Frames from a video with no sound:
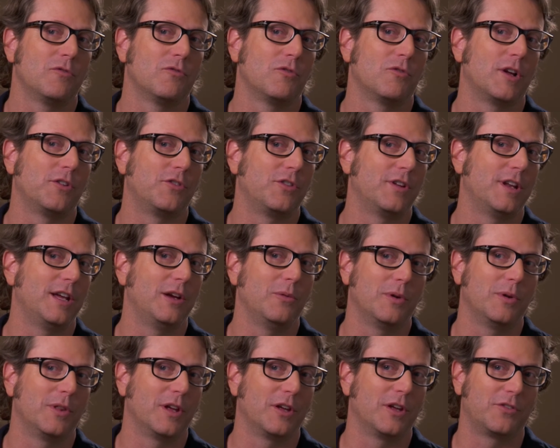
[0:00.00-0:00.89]
resonate
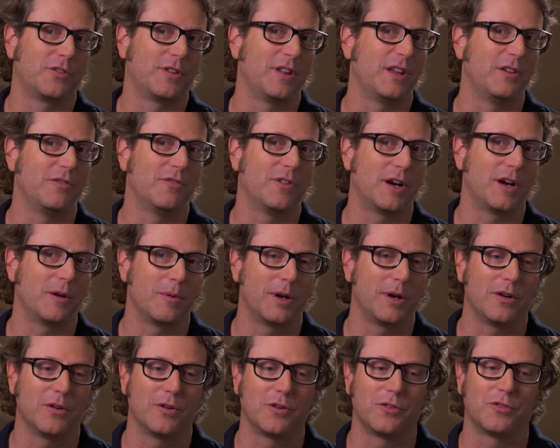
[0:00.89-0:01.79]
with us and they
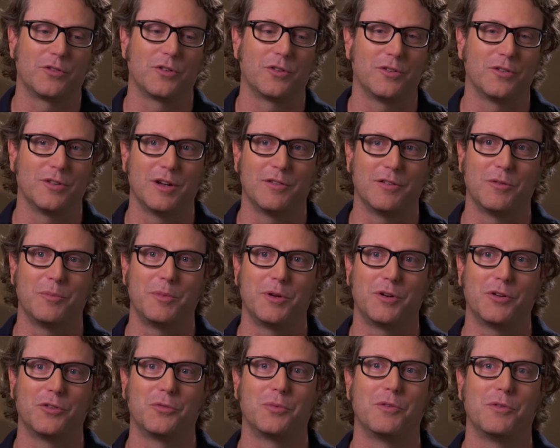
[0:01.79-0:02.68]
vibrate on a certain level
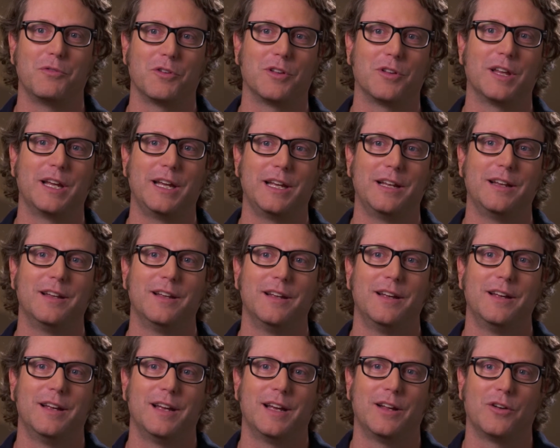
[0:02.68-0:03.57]
because we relate
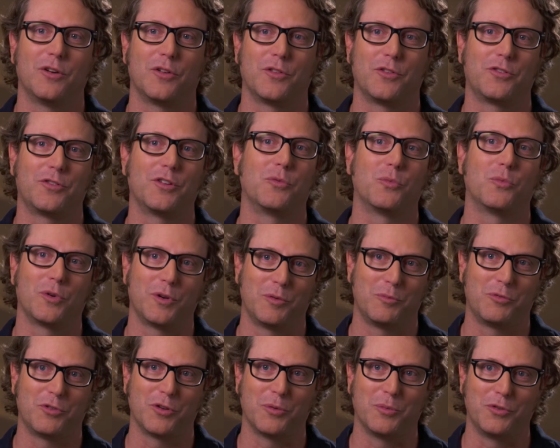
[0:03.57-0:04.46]
and all of a sudden we're
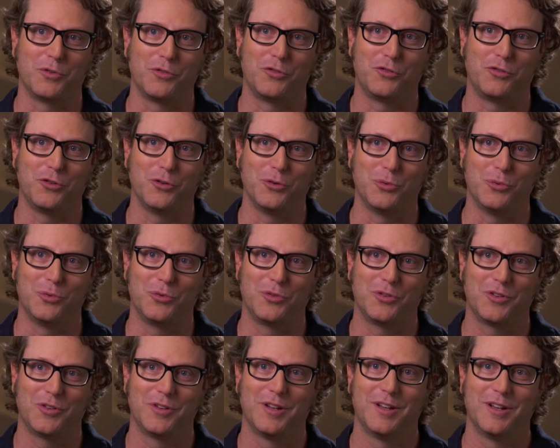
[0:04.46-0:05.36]
in someone's
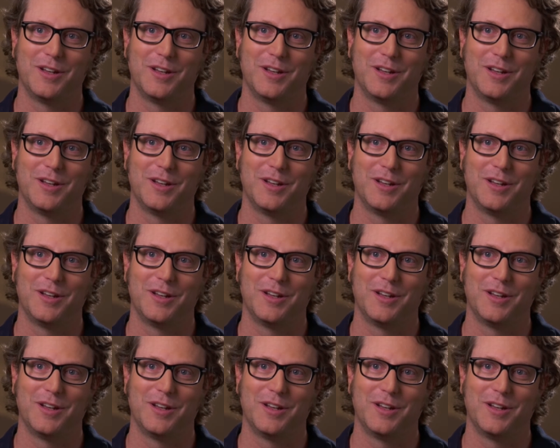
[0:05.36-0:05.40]
shoes.